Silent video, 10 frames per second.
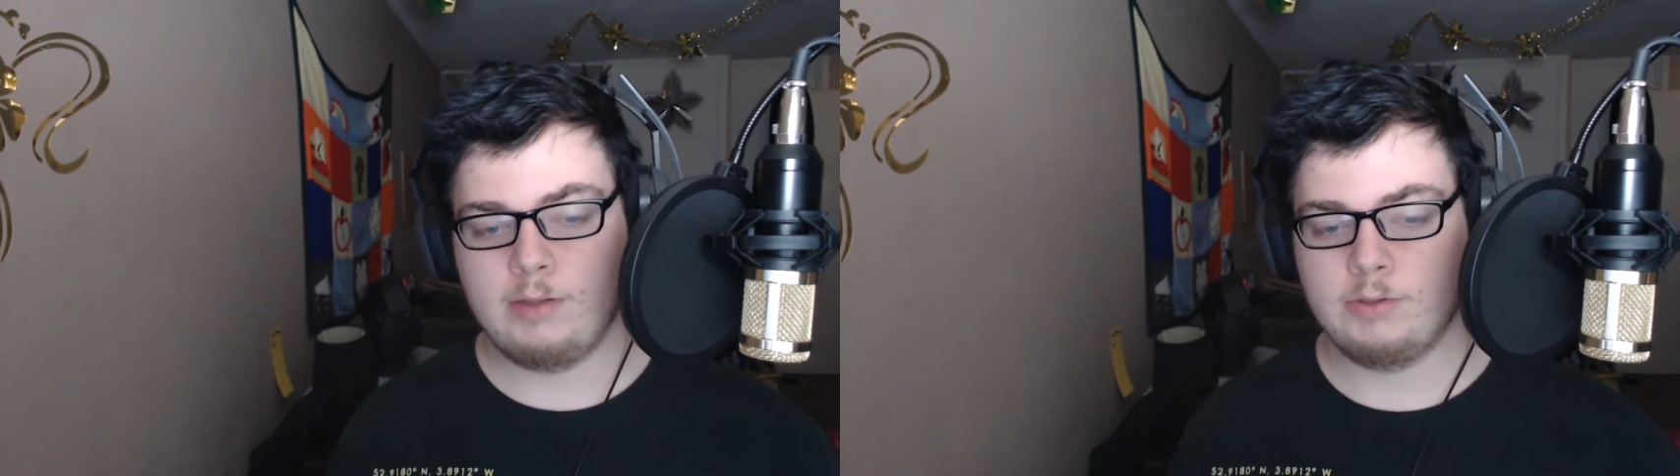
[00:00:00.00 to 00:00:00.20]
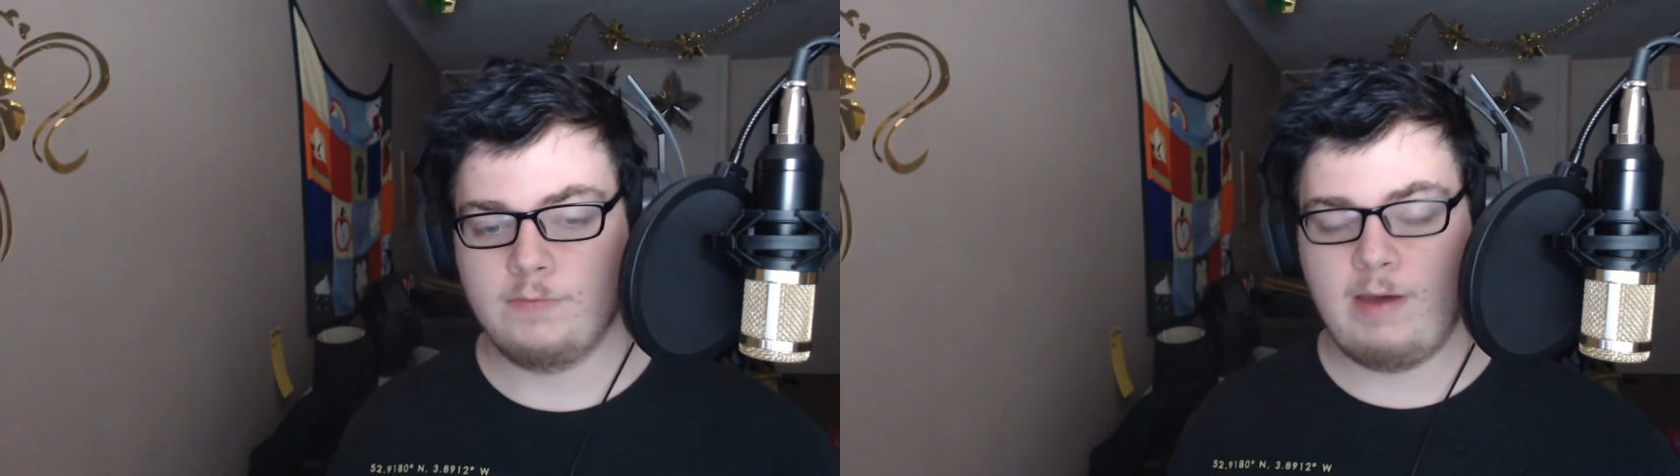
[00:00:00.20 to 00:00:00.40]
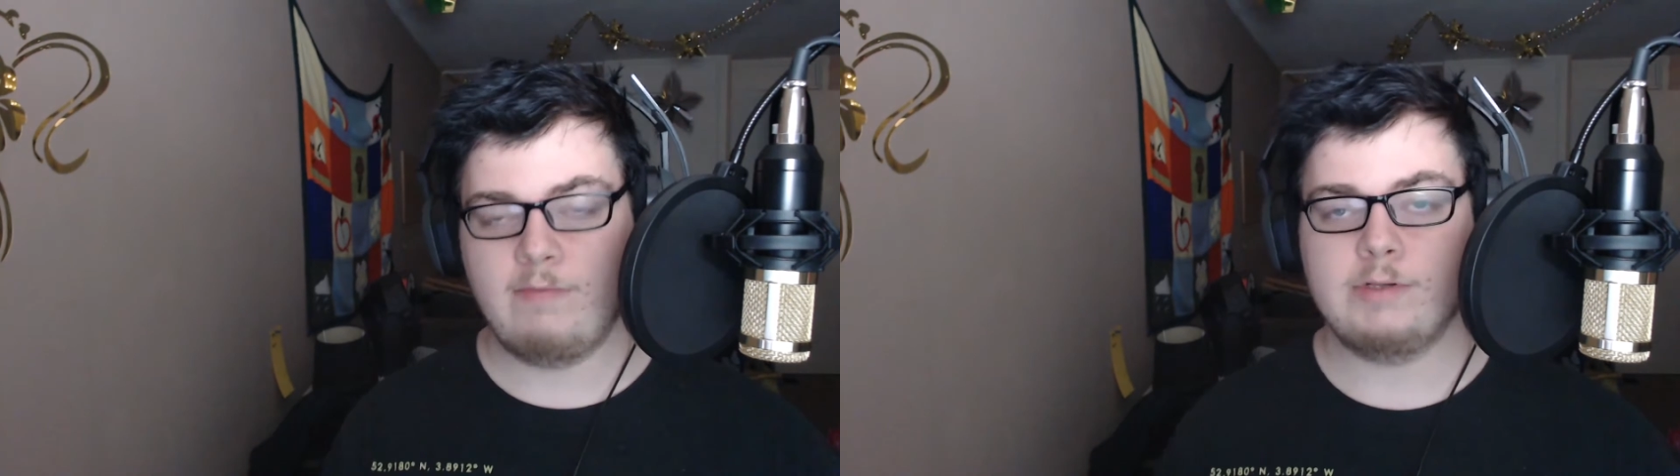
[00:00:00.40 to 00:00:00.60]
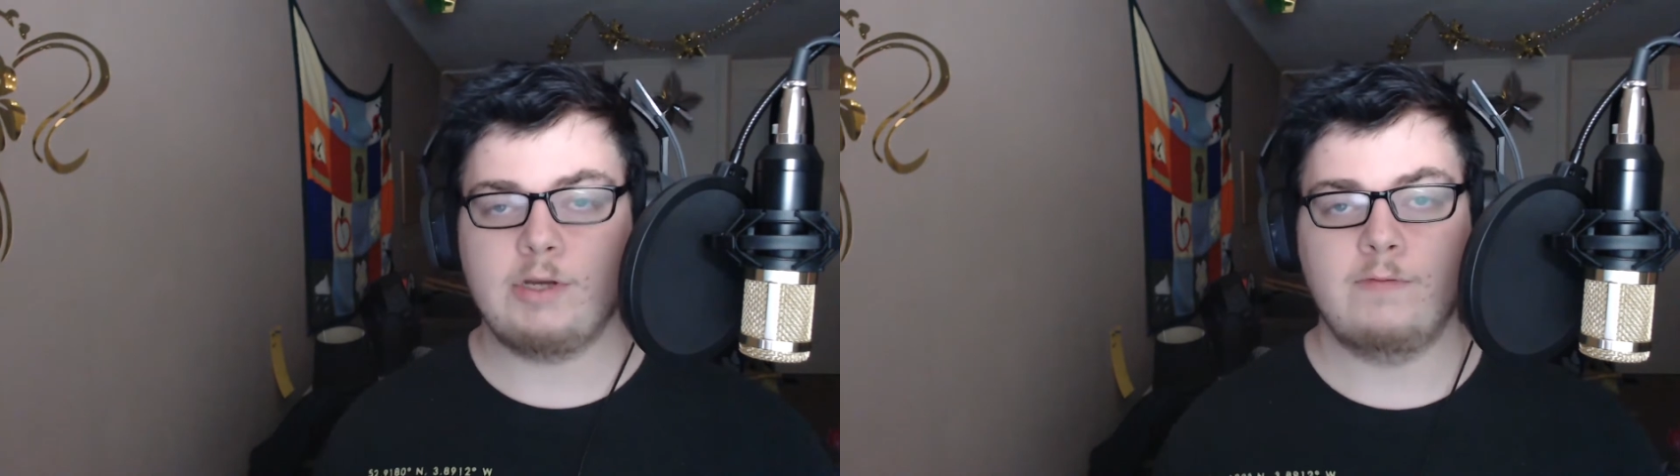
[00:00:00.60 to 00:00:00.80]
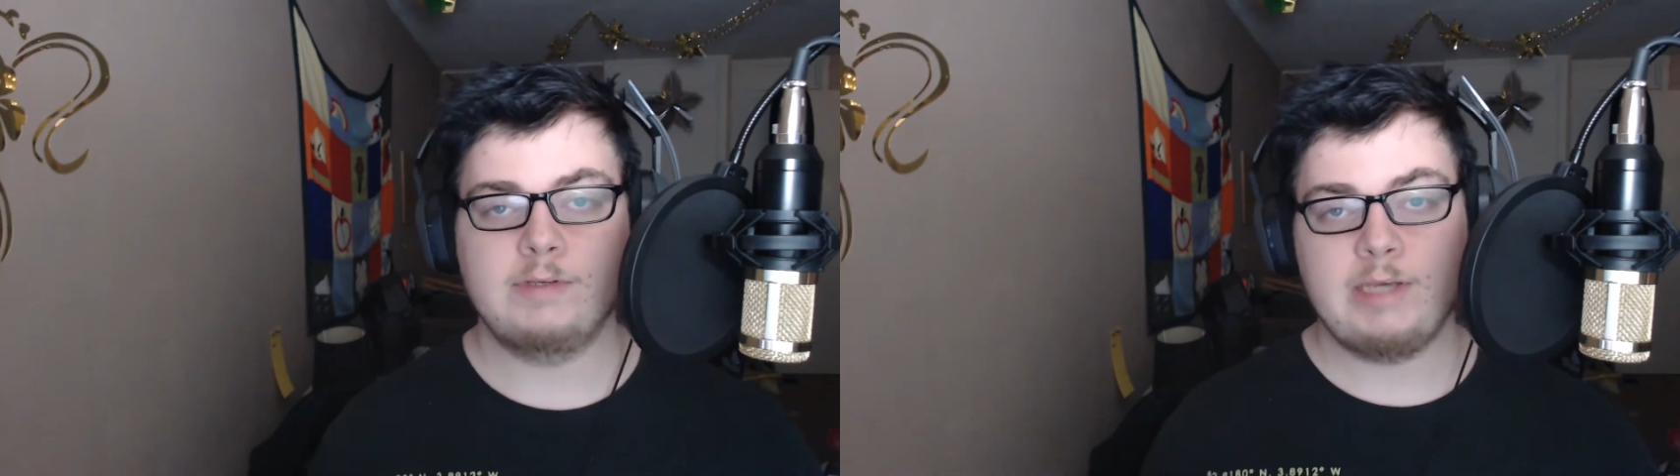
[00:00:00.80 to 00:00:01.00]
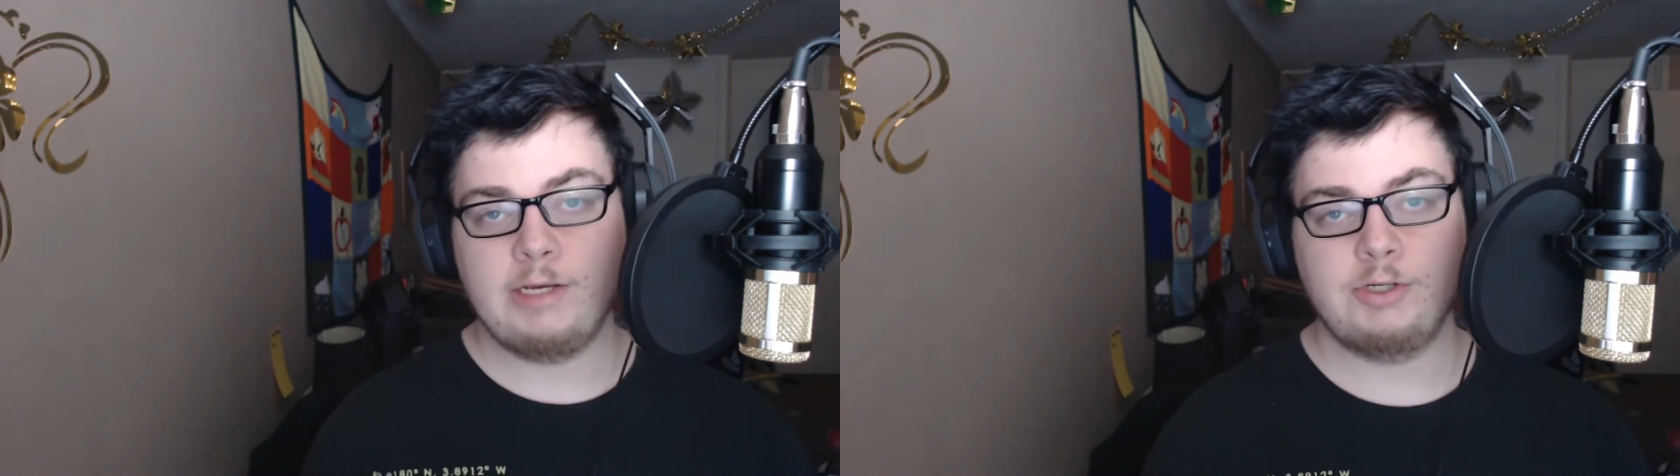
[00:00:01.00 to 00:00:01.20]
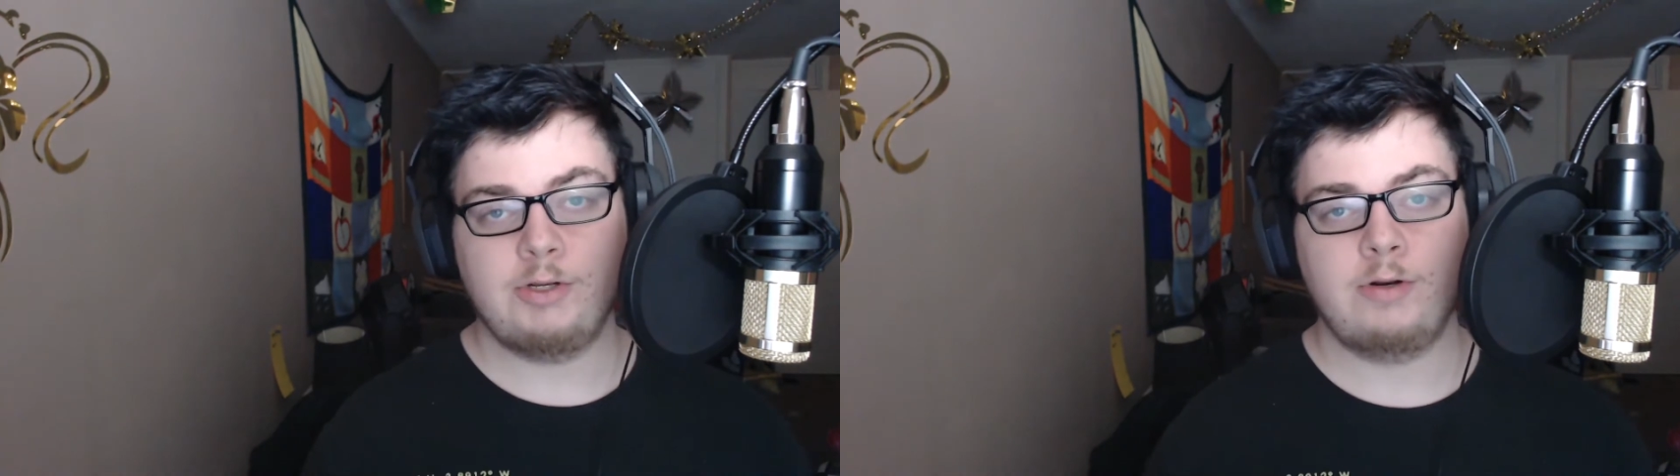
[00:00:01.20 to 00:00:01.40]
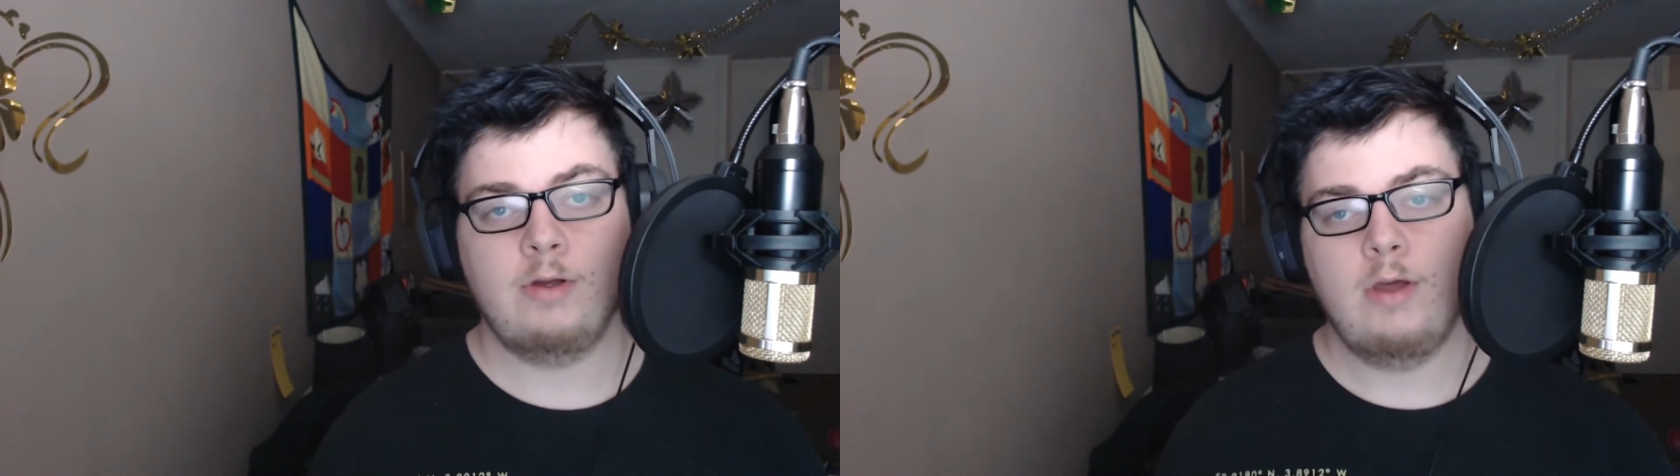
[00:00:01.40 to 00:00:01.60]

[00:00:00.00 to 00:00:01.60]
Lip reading: sort of have this conversation